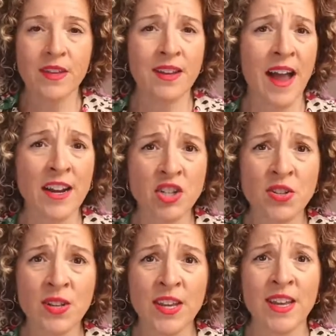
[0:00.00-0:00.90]
it
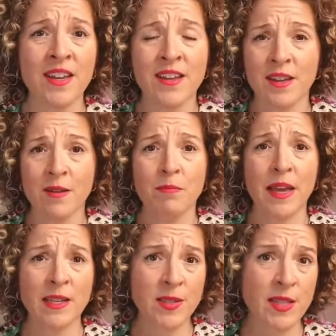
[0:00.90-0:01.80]
actually
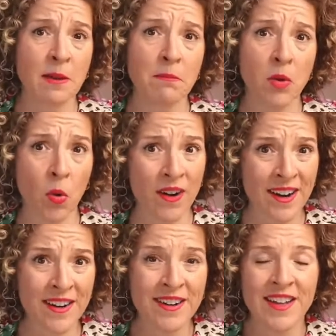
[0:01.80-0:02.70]
pays them
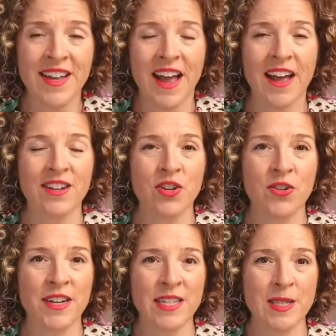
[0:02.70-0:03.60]
more and
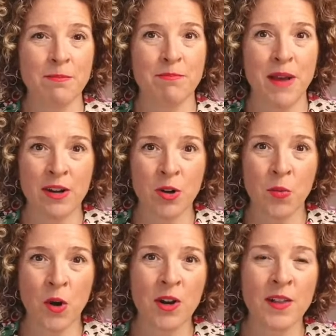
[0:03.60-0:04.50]
creates a better
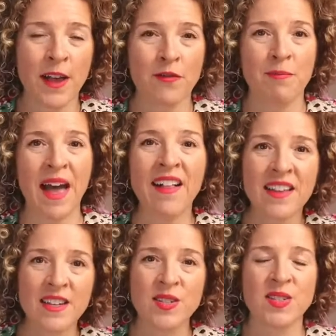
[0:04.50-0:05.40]
work life
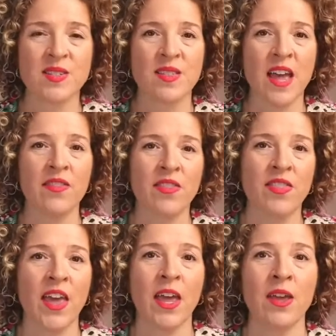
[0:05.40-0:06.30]
balance than
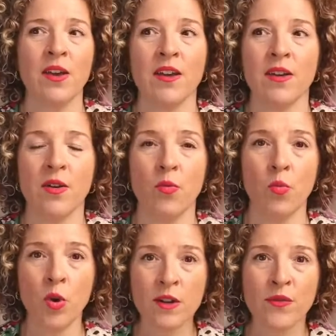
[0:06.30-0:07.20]
they
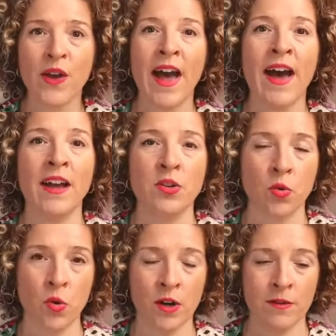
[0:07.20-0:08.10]
would have had,
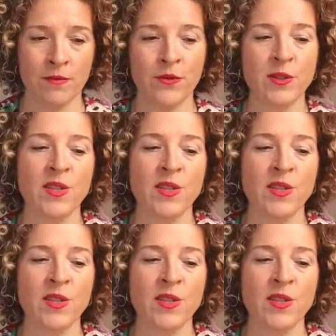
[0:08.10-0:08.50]
or for